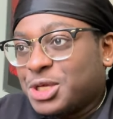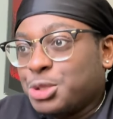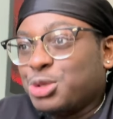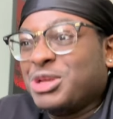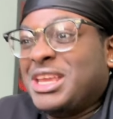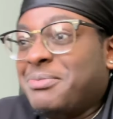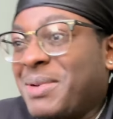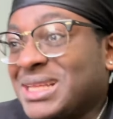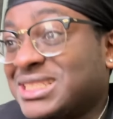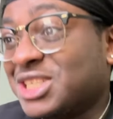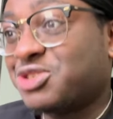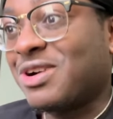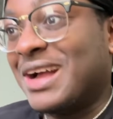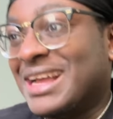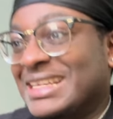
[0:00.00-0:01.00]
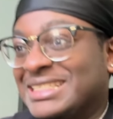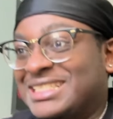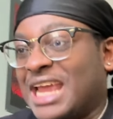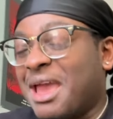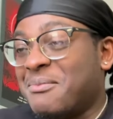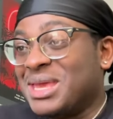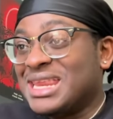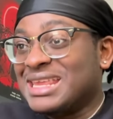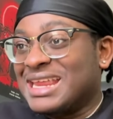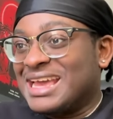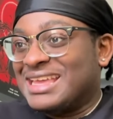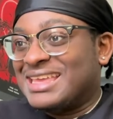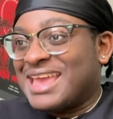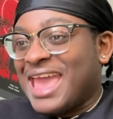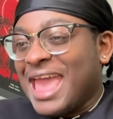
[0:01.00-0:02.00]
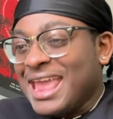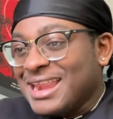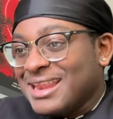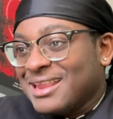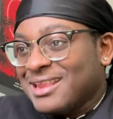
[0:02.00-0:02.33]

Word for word: He about to try and jam it in again?